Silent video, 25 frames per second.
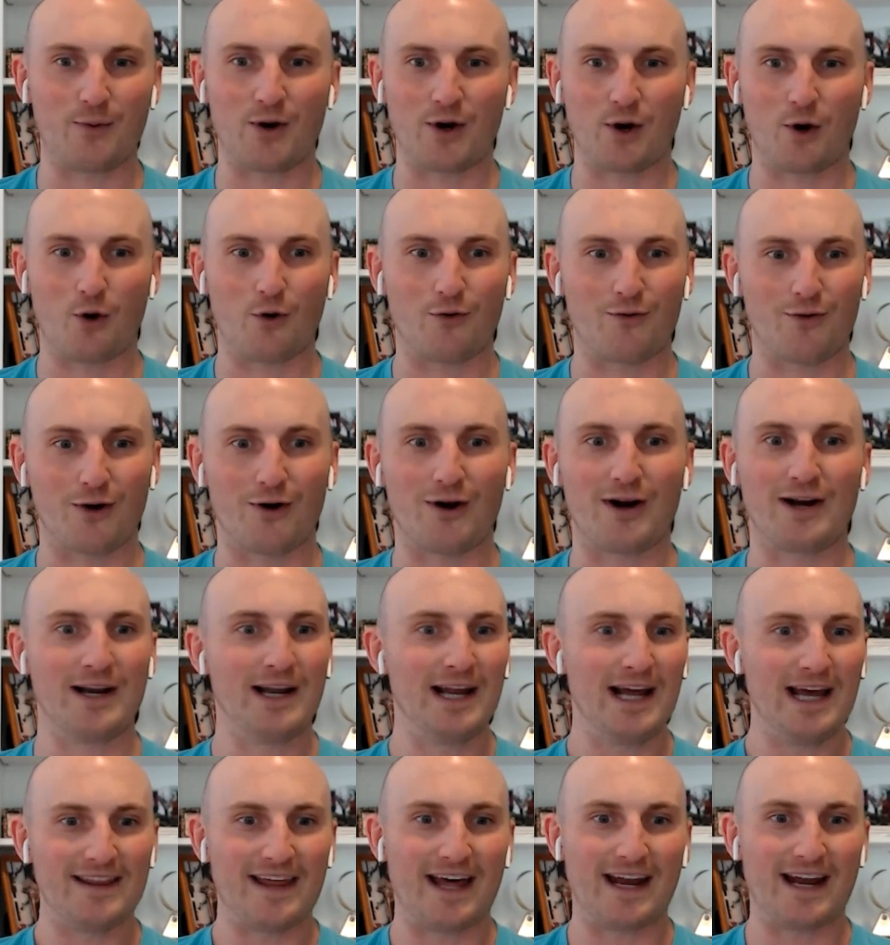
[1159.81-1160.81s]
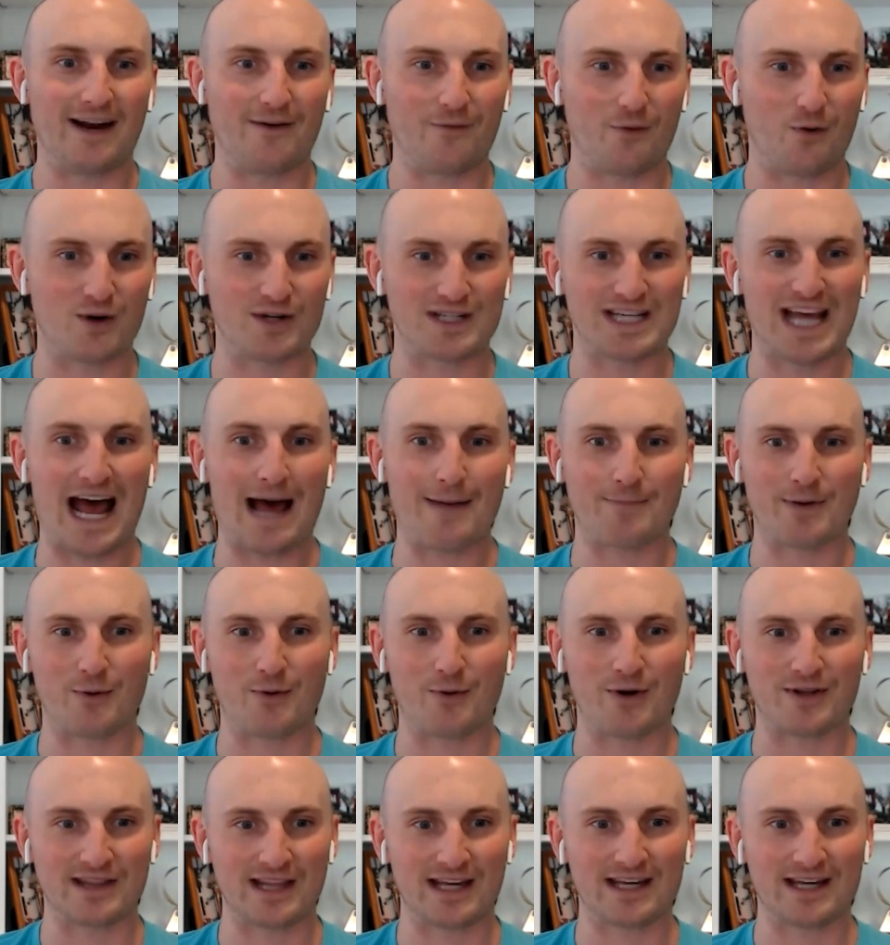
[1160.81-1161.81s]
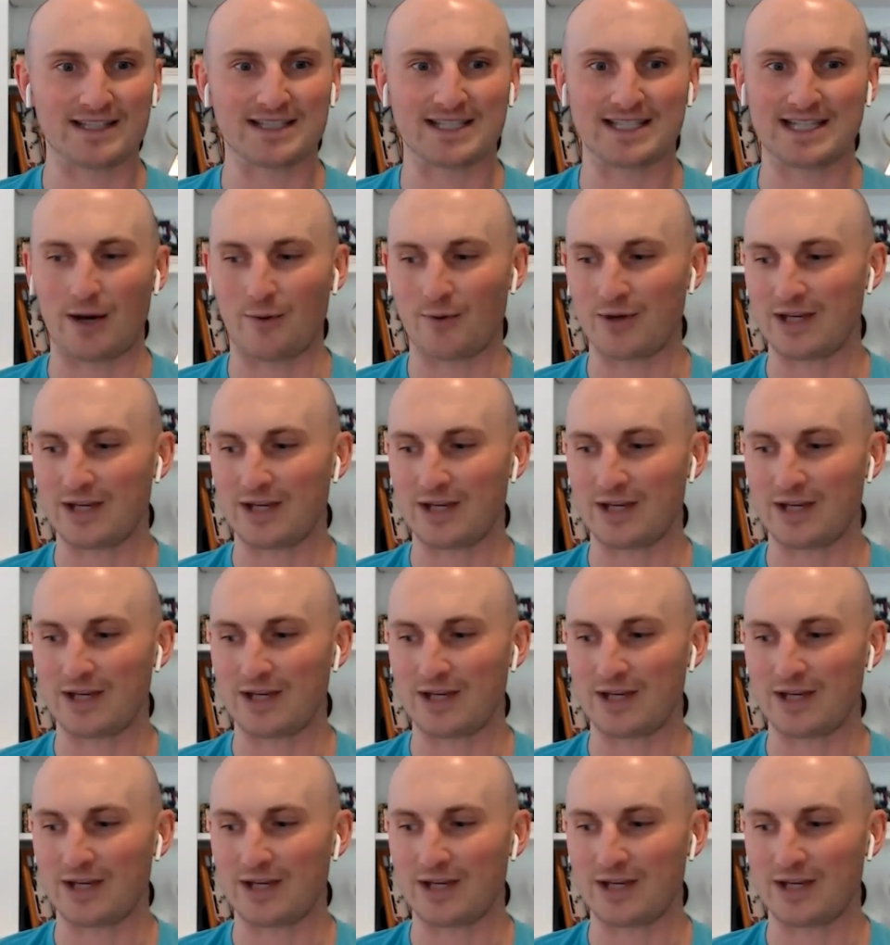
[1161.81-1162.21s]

anyone over, and that everyone's happy with us,